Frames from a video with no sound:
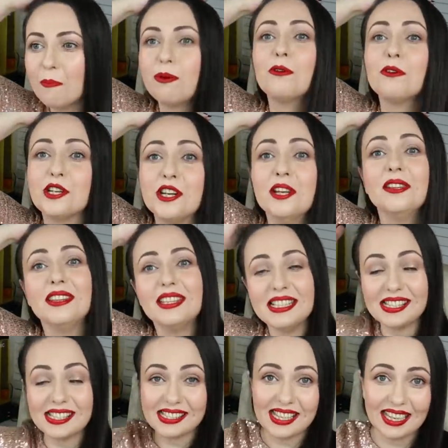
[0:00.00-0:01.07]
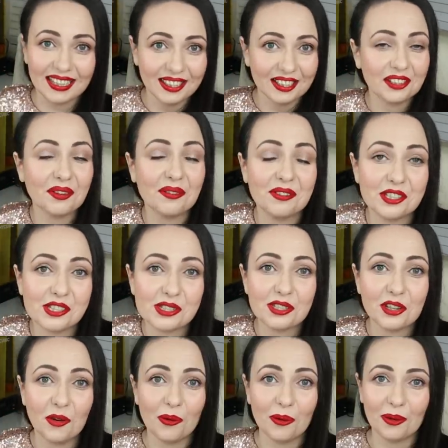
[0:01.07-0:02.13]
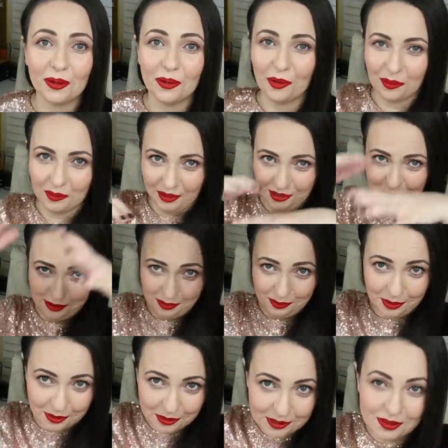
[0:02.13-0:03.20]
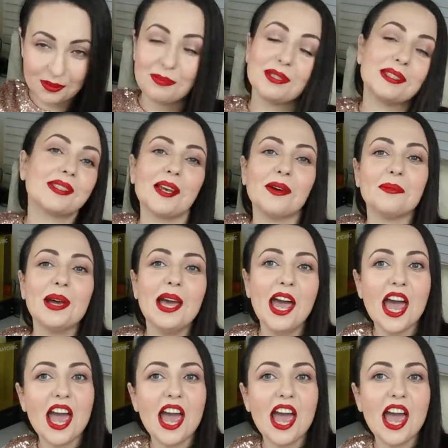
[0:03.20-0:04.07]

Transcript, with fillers: pushing the ceiling of the snow globe there's supposed to be some